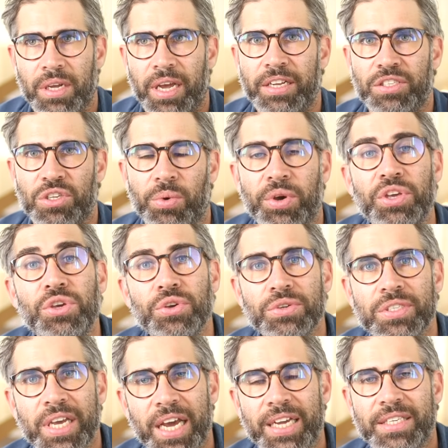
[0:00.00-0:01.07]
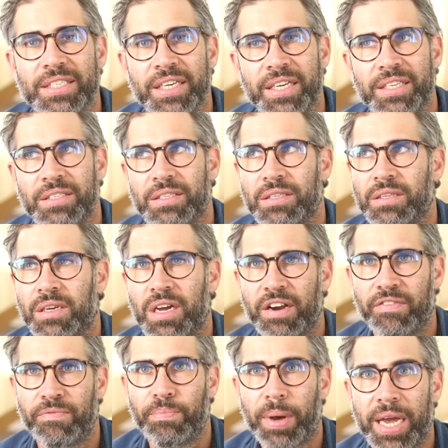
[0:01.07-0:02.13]
And so a use case is the kind
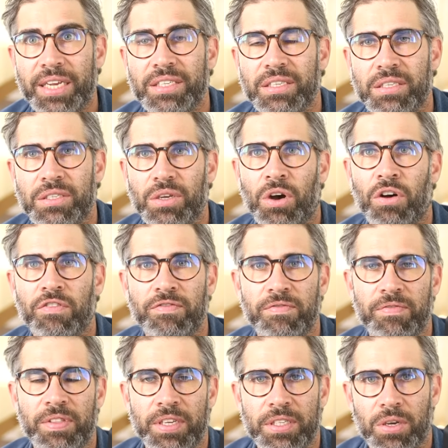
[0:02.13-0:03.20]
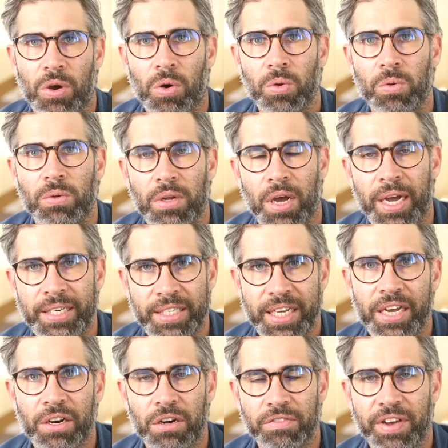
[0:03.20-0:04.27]
of basis of this whole
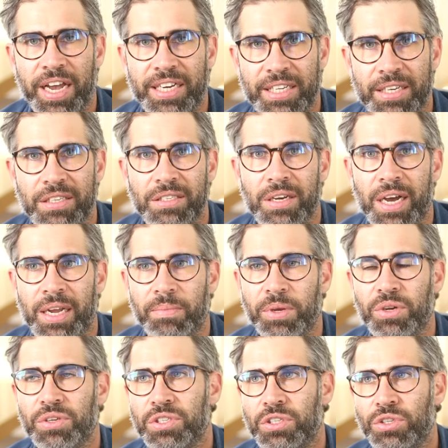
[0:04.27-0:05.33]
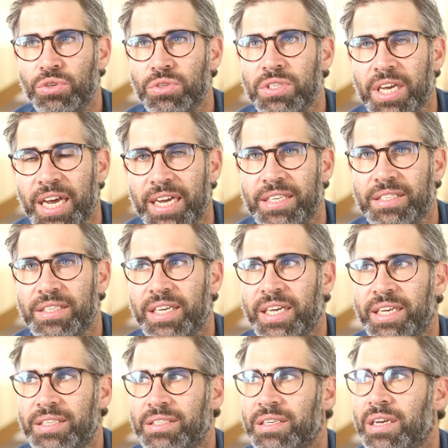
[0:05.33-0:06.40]
idea of anti-design, because a use case
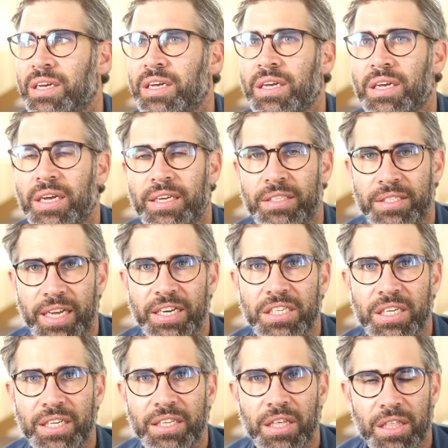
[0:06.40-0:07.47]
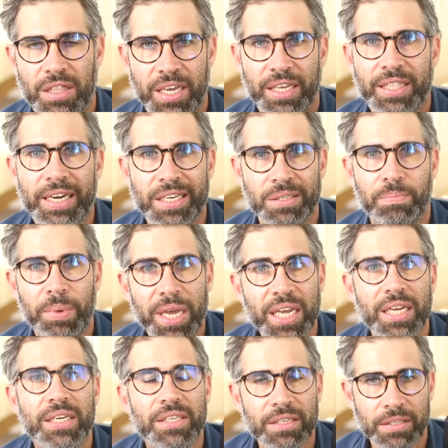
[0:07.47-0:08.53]
is essentially the thing that is
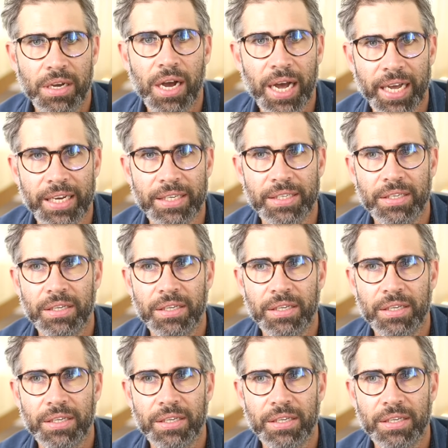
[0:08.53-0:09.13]
being designed.